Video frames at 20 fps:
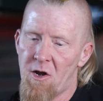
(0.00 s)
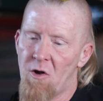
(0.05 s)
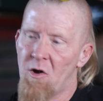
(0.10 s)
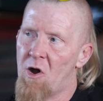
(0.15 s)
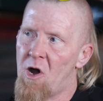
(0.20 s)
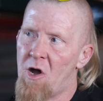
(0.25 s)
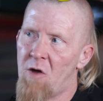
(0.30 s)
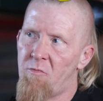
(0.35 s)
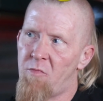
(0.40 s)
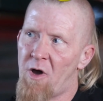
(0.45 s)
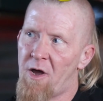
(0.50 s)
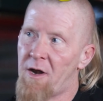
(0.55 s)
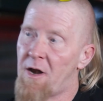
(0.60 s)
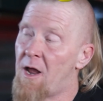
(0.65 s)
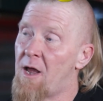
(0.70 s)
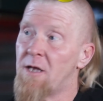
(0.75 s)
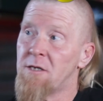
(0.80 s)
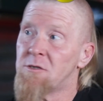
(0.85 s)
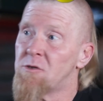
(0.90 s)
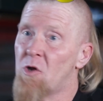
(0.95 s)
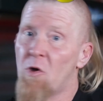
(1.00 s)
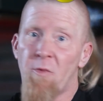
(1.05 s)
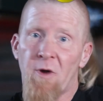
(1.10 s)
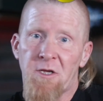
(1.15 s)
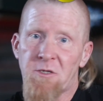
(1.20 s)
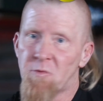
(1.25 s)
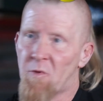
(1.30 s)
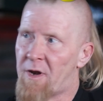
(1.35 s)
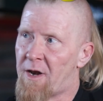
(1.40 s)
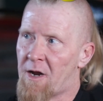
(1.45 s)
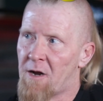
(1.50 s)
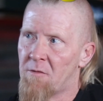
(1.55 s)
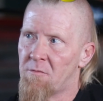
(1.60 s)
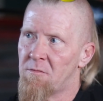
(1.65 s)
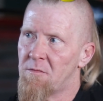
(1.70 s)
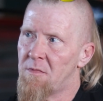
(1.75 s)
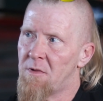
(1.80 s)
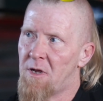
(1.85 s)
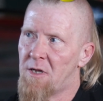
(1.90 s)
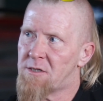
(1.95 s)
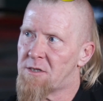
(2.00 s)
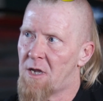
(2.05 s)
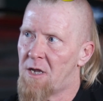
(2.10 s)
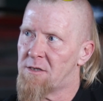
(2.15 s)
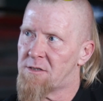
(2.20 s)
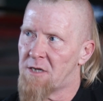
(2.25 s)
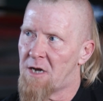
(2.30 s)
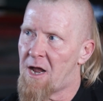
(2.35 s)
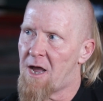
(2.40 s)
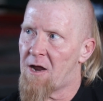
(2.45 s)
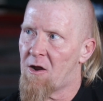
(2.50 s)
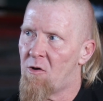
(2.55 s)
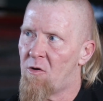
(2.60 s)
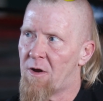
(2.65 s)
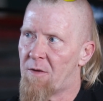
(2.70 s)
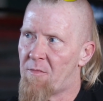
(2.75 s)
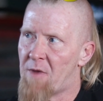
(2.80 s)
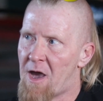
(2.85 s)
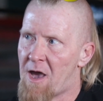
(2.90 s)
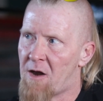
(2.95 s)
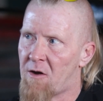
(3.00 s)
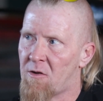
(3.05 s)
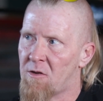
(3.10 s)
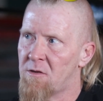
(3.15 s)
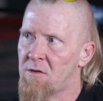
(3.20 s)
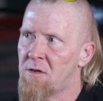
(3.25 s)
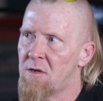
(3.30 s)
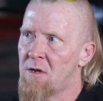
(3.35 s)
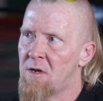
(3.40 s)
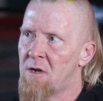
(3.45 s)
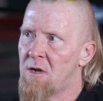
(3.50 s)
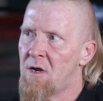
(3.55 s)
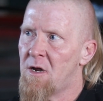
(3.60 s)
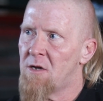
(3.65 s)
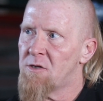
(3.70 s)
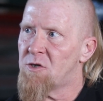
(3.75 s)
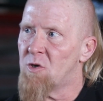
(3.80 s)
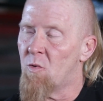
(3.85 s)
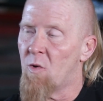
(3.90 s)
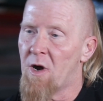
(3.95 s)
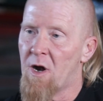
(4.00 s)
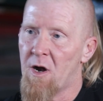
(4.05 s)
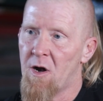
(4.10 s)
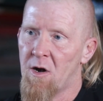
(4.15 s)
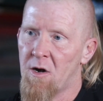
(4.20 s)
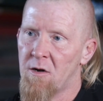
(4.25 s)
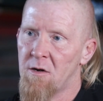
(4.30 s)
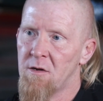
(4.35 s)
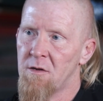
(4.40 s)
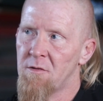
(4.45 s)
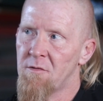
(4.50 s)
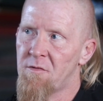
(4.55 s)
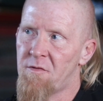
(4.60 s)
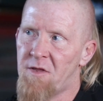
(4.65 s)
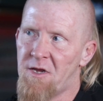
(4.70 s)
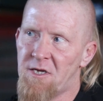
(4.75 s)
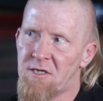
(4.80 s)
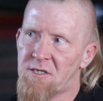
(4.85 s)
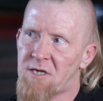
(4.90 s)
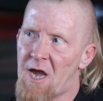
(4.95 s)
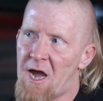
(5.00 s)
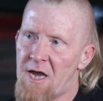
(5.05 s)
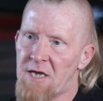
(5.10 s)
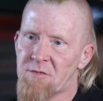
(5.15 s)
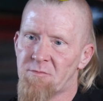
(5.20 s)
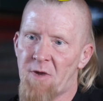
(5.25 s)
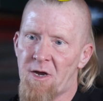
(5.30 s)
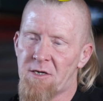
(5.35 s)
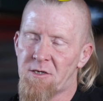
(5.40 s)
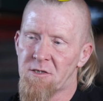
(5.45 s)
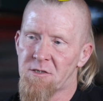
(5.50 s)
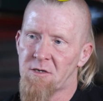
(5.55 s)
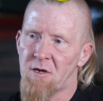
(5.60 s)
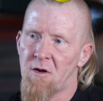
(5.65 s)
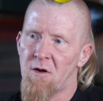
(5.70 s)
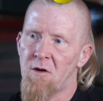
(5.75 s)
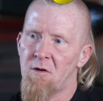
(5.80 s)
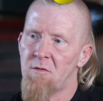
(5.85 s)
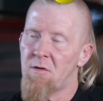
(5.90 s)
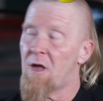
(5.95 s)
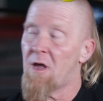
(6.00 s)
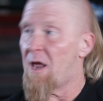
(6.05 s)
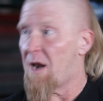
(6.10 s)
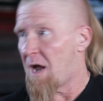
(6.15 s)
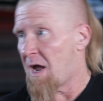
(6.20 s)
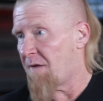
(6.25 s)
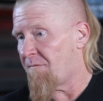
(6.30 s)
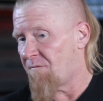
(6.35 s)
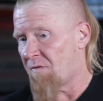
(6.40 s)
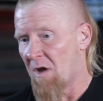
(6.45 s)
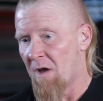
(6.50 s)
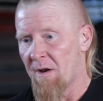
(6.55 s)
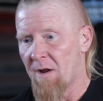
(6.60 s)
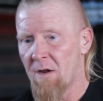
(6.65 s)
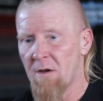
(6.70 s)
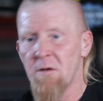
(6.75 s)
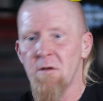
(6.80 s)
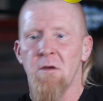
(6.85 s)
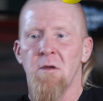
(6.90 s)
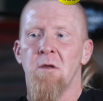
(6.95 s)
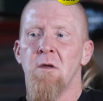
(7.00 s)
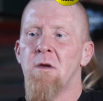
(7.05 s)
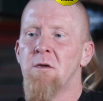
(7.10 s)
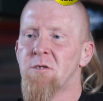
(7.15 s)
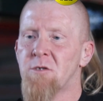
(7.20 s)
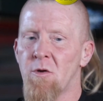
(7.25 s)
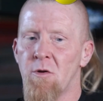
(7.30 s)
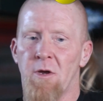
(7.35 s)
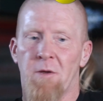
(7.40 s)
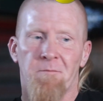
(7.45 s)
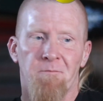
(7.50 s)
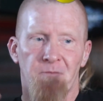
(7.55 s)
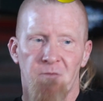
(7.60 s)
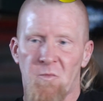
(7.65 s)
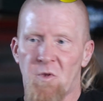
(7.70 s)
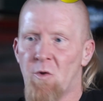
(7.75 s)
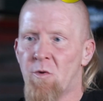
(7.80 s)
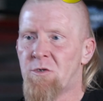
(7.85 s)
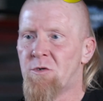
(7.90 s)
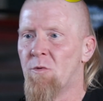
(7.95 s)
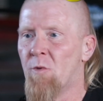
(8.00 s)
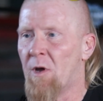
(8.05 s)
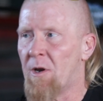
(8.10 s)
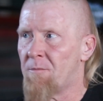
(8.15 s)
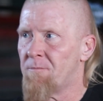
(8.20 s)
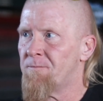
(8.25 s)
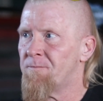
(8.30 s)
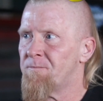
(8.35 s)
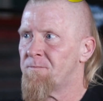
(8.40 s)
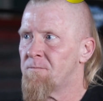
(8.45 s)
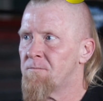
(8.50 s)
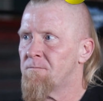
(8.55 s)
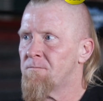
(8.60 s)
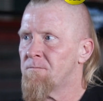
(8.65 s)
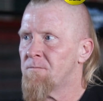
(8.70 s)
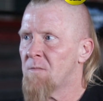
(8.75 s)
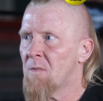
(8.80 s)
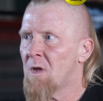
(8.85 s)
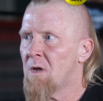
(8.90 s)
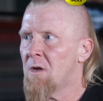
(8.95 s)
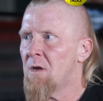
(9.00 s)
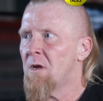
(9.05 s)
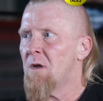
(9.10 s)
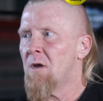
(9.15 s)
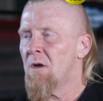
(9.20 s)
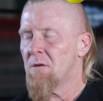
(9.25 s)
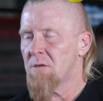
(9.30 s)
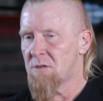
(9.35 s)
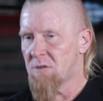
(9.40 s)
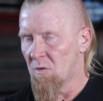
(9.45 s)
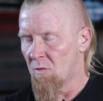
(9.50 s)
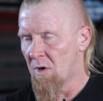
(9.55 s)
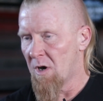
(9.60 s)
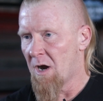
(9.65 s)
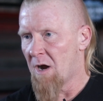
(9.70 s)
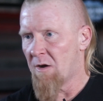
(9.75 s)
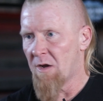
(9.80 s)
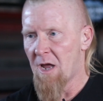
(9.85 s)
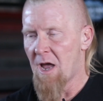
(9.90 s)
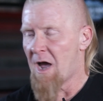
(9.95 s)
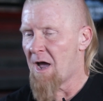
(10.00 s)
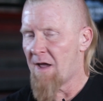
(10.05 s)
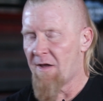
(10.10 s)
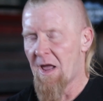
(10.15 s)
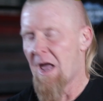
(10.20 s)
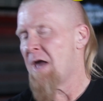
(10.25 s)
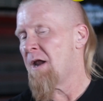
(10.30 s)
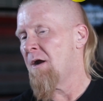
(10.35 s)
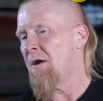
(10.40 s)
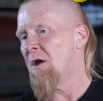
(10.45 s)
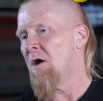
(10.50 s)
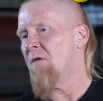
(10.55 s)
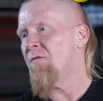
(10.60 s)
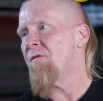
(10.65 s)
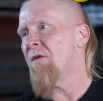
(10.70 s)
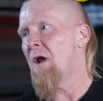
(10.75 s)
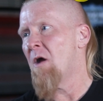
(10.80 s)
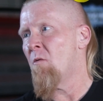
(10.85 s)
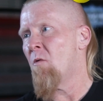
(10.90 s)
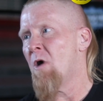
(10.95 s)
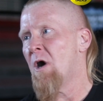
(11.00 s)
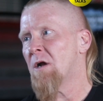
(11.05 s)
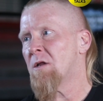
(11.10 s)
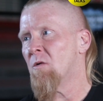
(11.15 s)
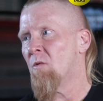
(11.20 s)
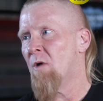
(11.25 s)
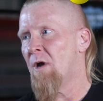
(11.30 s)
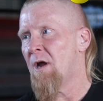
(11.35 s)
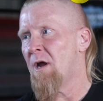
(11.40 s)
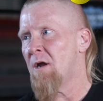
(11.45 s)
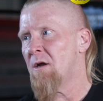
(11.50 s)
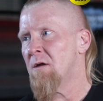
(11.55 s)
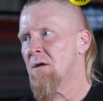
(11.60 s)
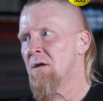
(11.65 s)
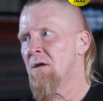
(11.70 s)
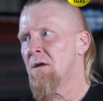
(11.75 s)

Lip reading: Now you're all button heads. Nobody's winning. Yeah. It's an ongoing battle to where these guys might just go, and I've done it. Screw it. Do what you want. Yeah. To where I had enough and I walked away.